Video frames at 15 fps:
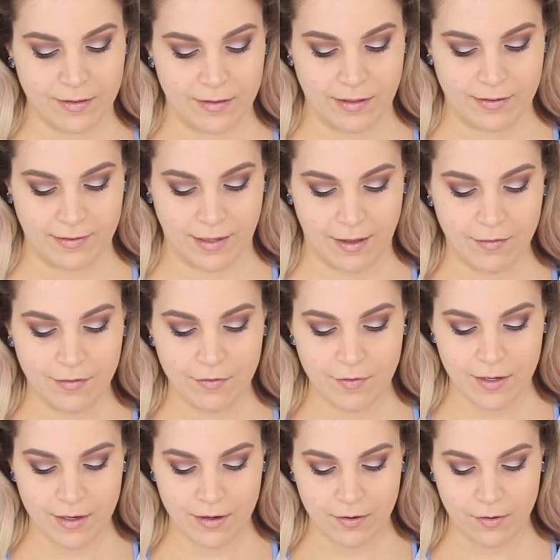the sake of the
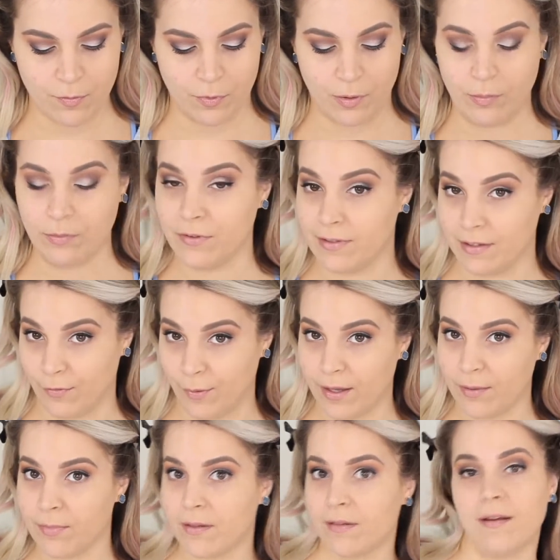video, we'll see if we
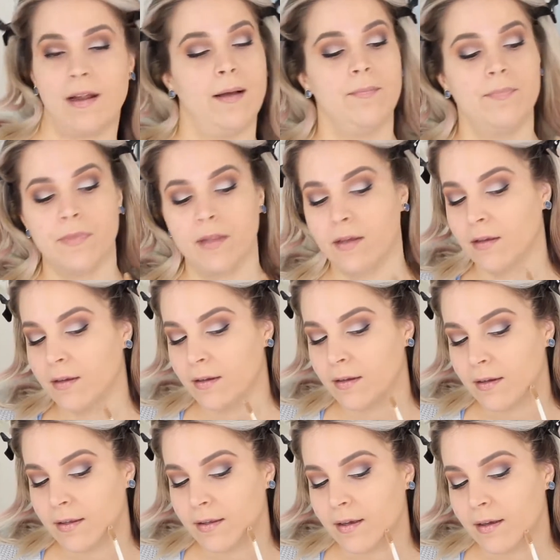can build it up
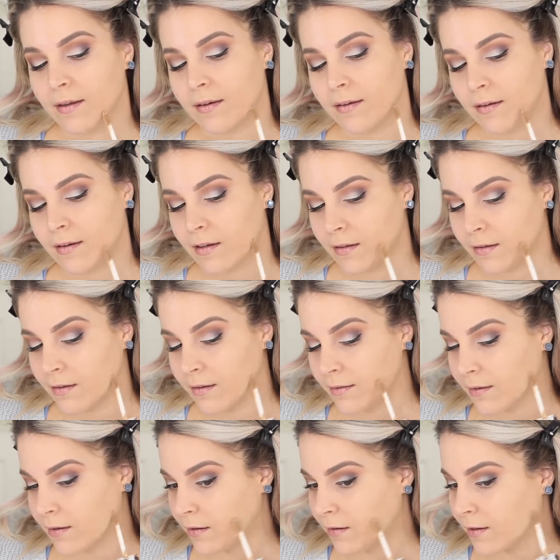again on
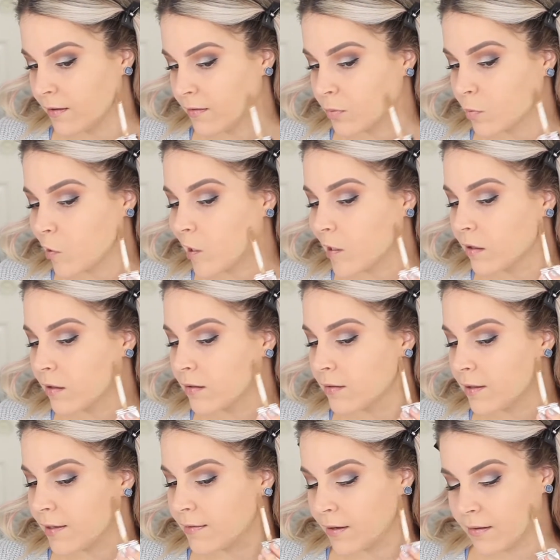these areas where
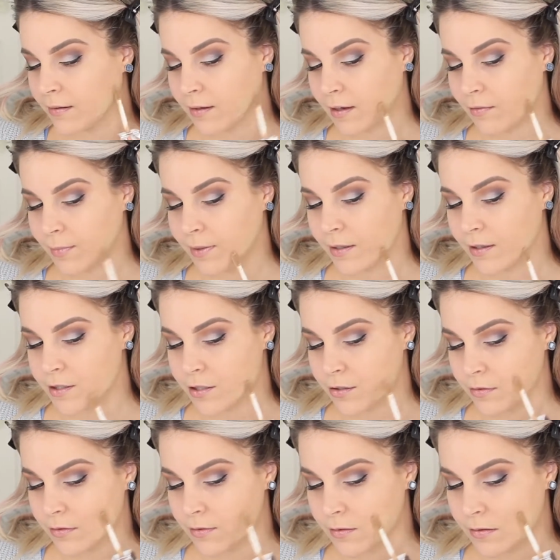I tend to have my
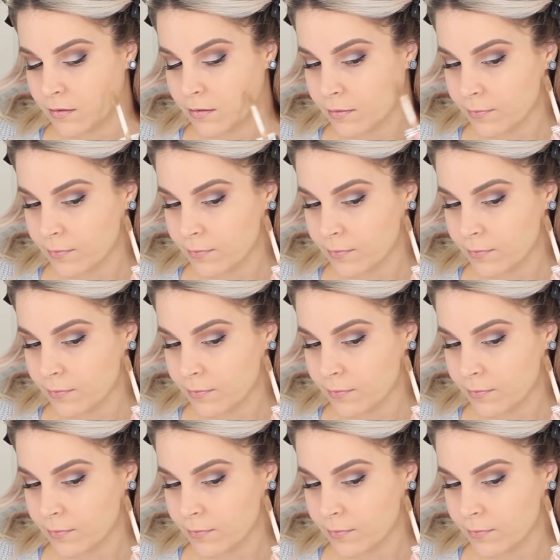issues.